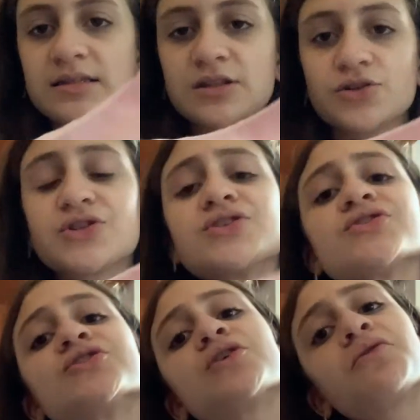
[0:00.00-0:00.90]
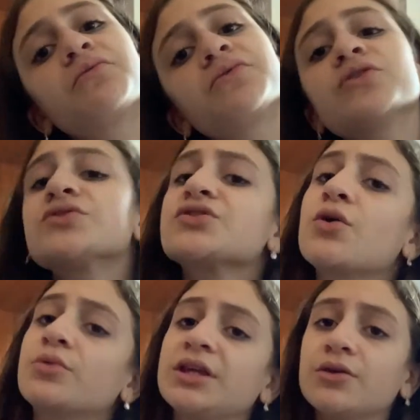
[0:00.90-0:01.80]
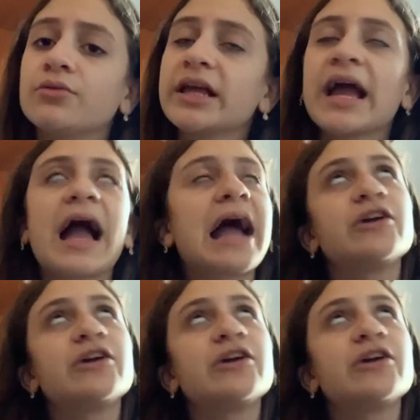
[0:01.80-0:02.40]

They're so cute. Like I